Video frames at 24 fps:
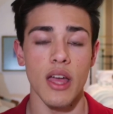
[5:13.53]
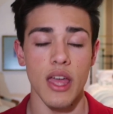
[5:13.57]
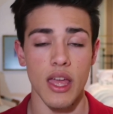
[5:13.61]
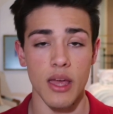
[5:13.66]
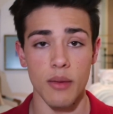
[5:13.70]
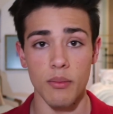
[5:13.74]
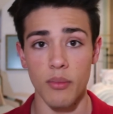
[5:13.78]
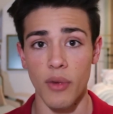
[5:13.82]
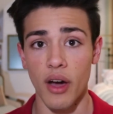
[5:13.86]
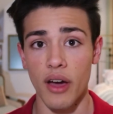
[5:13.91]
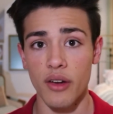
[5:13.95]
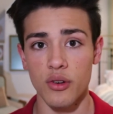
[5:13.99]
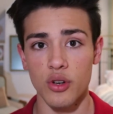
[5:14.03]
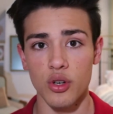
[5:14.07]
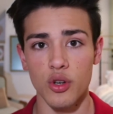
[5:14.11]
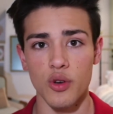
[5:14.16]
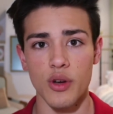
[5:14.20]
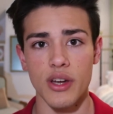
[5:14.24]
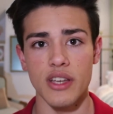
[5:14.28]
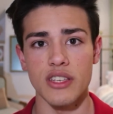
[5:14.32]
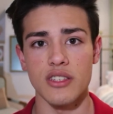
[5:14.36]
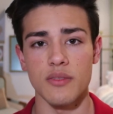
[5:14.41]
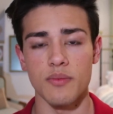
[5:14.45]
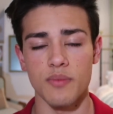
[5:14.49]
It might not
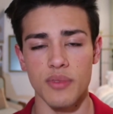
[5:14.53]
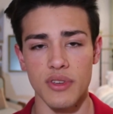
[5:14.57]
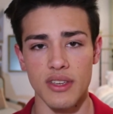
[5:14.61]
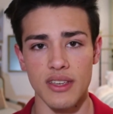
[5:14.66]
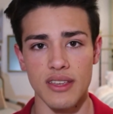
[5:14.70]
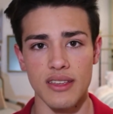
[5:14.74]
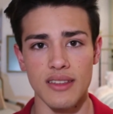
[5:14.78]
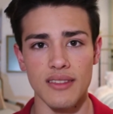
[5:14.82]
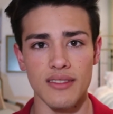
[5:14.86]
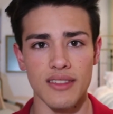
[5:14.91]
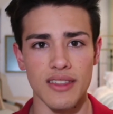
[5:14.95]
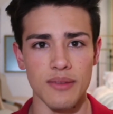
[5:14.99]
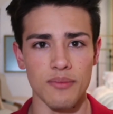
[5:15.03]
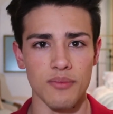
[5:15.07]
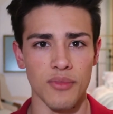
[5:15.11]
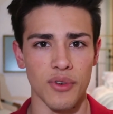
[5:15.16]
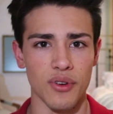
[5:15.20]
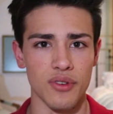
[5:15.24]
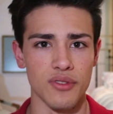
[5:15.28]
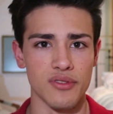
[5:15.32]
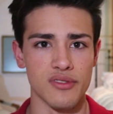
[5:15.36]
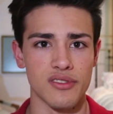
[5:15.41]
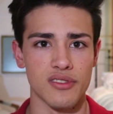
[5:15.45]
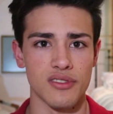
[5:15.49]
always be the
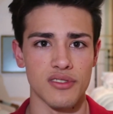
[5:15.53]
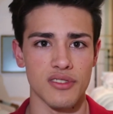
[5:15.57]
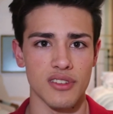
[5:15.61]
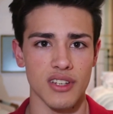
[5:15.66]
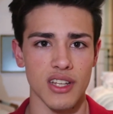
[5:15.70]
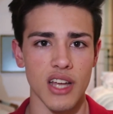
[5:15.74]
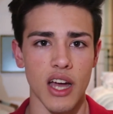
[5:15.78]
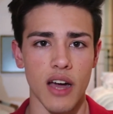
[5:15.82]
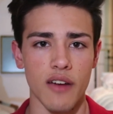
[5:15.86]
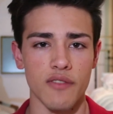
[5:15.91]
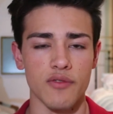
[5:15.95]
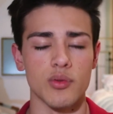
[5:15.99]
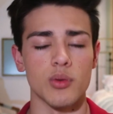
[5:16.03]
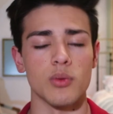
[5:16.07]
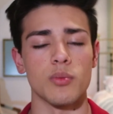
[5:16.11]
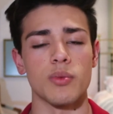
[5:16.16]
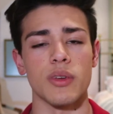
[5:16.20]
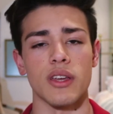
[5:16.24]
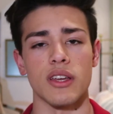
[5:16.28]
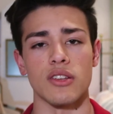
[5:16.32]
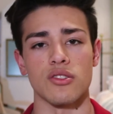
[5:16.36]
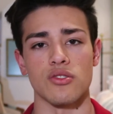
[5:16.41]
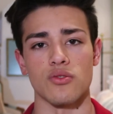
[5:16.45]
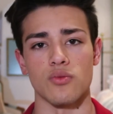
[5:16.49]
most comfortable
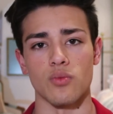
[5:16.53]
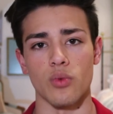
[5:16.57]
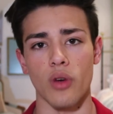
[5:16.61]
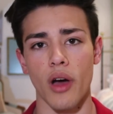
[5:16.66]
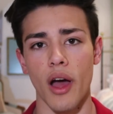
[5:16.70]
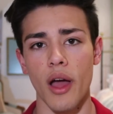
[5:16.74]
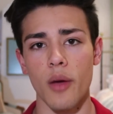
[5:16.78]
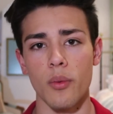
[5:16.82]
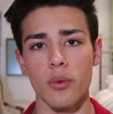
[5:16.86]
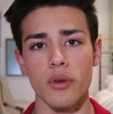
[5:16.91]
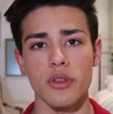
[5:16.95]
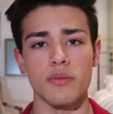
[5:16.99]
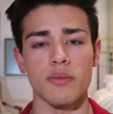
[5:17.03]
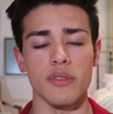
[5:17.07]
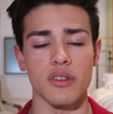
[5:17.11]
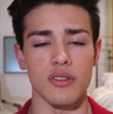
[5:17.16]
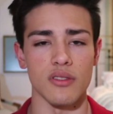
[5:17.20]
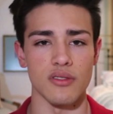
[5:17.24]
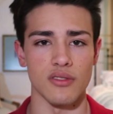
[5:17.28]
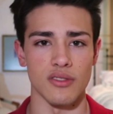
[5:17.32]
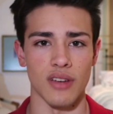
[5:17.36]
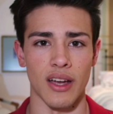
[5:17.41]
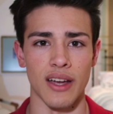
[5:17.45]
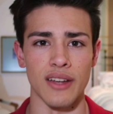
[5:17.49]
pen to write with
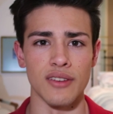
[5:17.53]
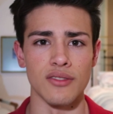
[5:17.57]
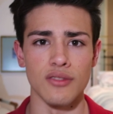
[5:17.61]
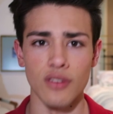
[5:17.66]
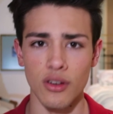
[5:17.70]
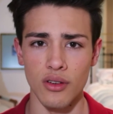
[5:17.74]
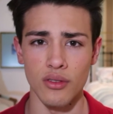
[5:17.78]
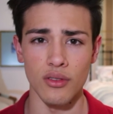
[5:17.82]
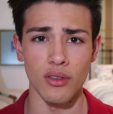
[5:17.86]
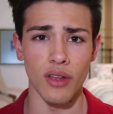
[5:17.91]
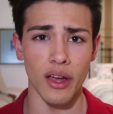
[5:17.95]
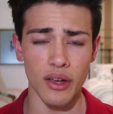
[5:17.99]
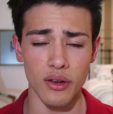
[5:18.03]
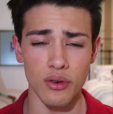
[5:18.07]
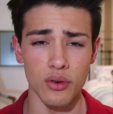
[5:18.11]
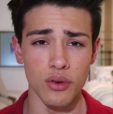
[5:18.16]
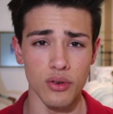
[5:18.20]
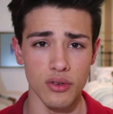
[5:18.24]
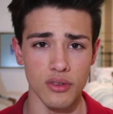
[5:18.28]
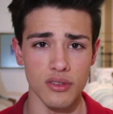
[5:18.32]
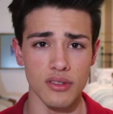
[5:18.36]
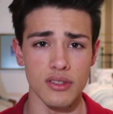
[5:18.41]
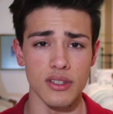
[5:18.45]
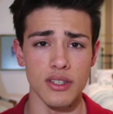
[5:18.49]
because I don't like
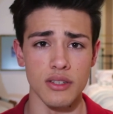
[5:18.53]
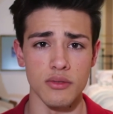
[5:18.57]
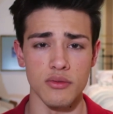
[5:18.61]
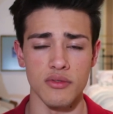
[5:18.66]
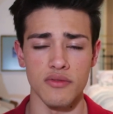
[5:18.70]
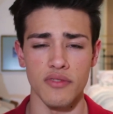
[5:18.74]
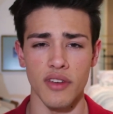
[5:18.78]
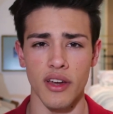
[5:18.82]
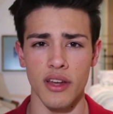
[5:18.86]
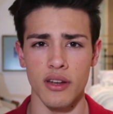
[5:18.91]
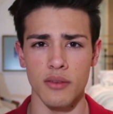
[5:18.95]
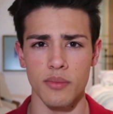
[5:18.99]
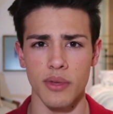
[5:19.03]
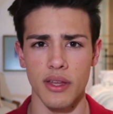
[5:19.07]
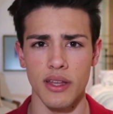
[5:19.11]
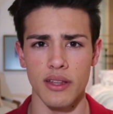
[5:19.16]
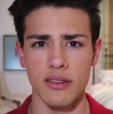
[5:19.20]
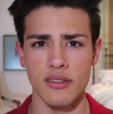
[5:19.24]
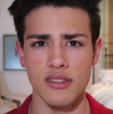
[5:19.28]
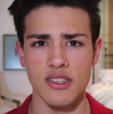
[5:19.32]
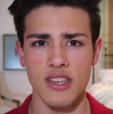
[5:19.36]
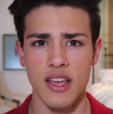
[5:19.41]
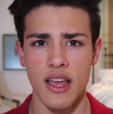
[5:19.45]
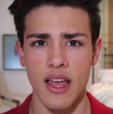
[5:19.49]
hooded nibbed fountain
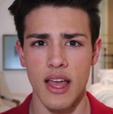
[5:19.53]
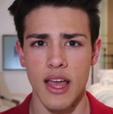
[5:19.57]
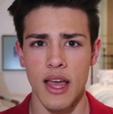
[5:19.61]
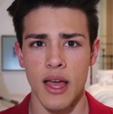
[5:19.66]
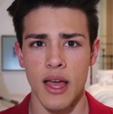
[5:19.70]
pens,